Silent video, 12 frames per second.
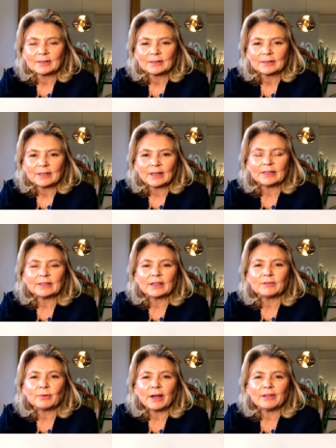
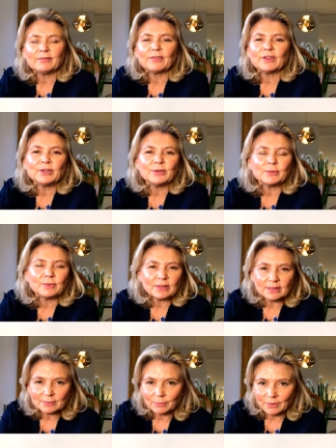and right for you
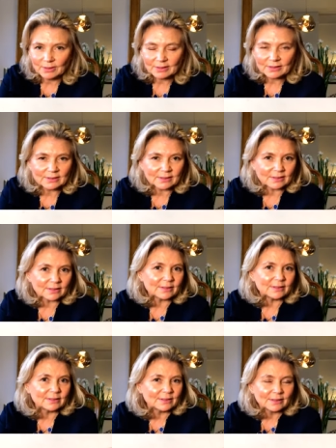is what? Is it
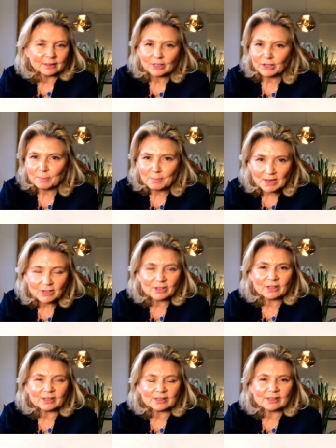an
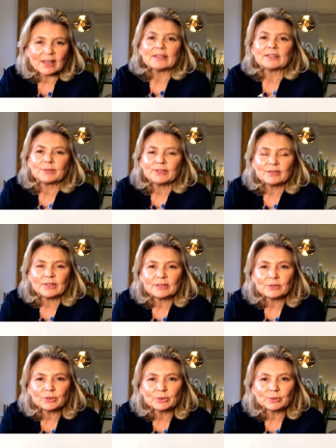immediate sense when you see the
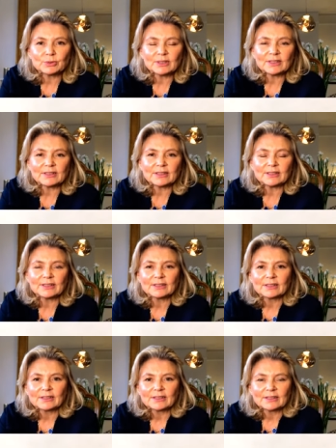jewel? Is it
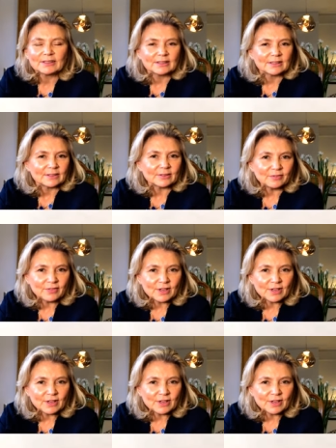the feel?